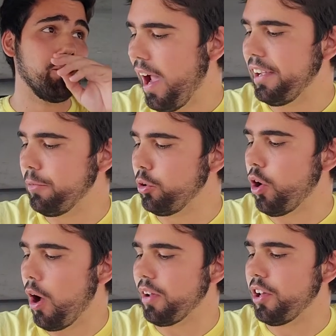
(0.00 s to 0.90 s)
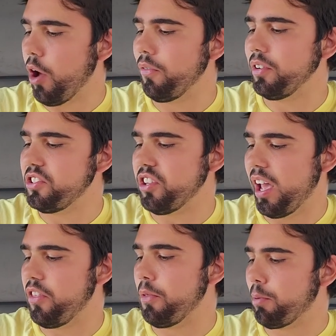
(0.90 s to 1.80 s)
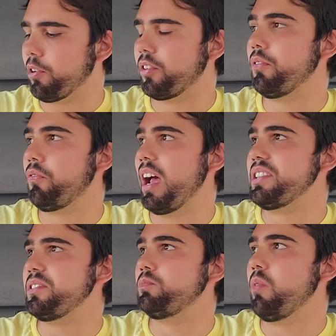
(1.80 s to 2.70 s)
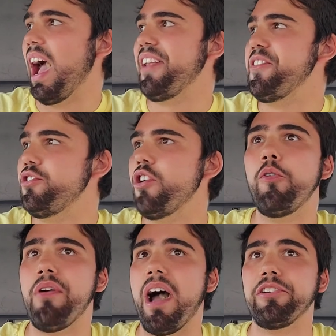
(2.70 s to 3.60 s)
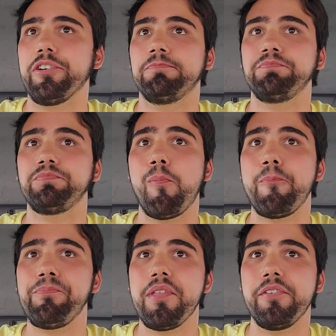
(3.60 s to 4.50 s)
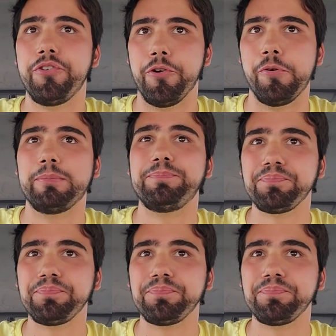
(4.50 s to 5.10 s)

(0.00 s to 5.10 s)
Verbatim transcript: I will confidently say that the Burger King fries add no value to